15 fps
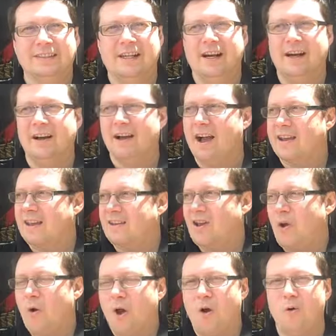Uh, I can
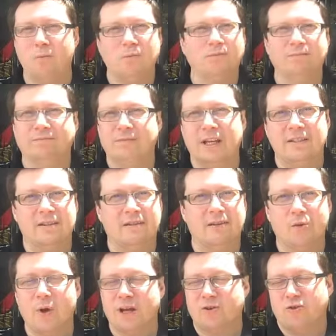go home. It's a
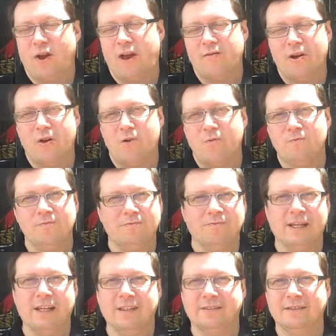quick drive home
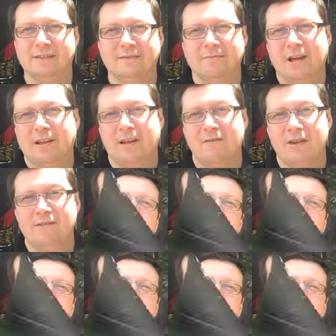and I love it.